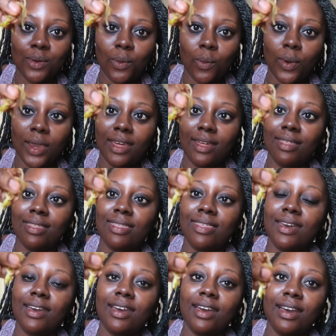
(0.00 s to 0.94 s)
with
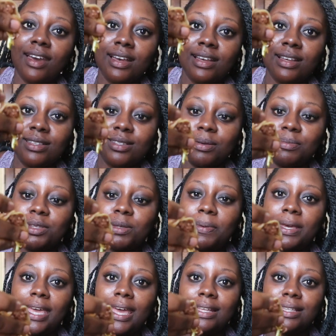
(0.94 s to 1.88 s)
some
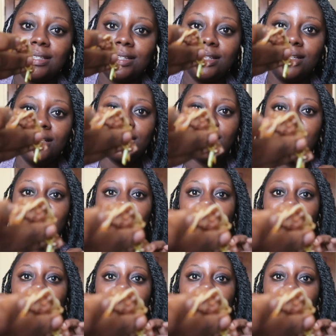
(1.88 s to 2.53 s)
spaghetti.